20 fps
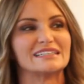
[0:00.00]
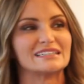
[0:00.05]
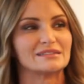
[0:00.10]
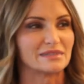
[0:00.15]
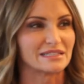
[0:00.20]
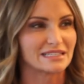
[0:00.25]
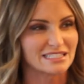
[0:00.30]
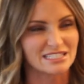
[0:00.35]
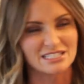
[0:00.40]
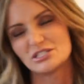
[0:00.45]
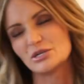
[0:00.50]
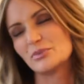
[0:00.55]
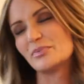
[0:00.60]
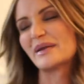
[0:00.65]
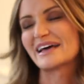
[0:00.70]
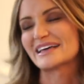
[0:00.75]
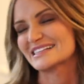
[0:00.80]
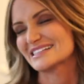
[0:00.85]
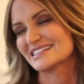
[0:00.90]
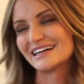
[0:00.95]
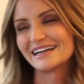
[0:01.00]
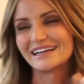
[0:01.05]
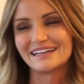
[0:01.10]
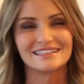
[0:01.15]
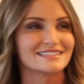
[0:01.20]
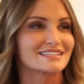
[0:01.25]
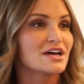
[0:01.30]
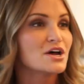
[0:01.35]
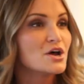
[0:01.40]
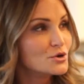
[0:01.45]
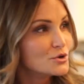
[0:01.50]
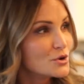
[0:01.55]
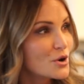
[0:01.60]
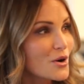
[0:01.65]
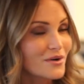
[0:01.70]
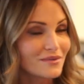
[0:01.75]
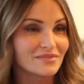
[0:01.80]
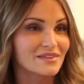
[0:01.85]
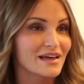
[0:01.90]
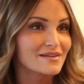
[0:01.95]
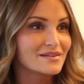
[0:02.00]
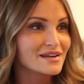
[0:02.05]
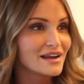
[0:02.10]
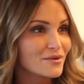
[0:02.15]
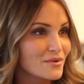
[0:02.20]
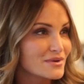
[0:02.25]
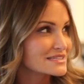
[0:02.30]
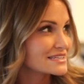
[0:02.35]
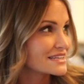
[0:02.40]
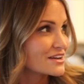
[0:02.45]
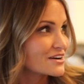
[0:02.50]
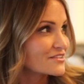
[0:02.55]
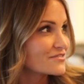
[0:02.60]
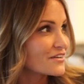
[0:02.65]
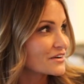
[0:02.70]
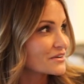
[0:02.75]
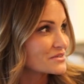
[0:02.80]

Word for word: I'm like, stupid ass clients. No, and it wasn't their fault.